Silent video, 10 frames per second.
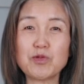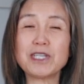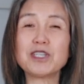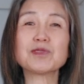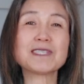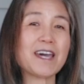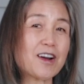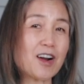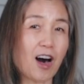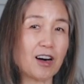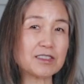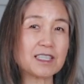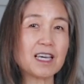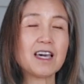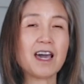reduce hair loss
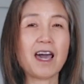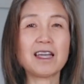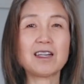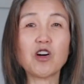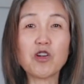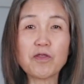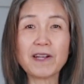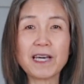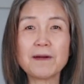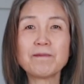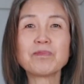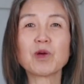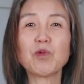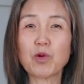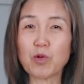and hopefully
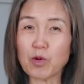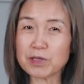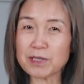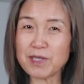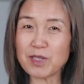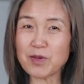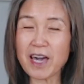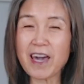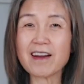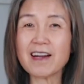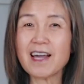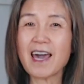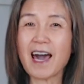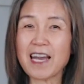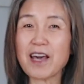will grow some new hair.
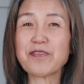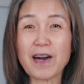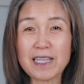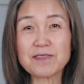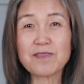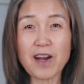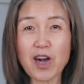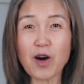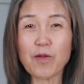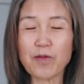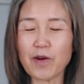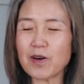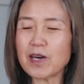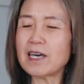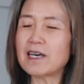And I find it's very
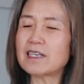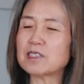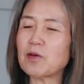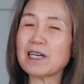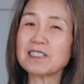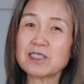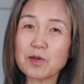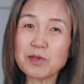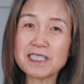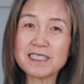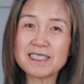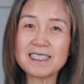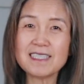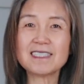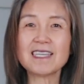helpful. So I soak the
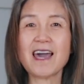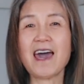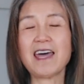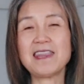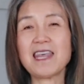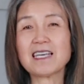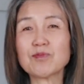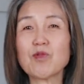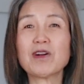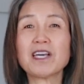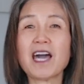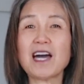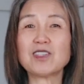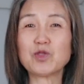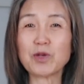seeds, and next morning
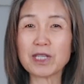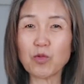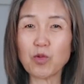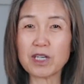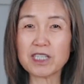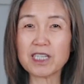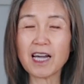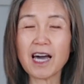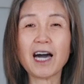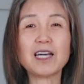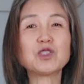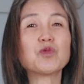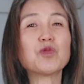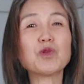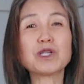I drink the water. And
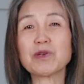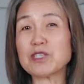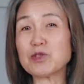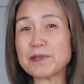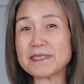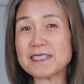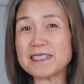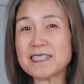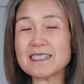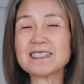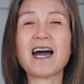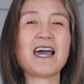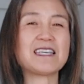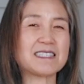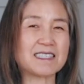what do I do with the seeds?
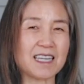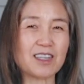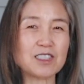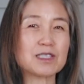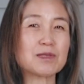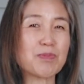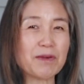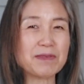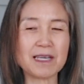I start to sprout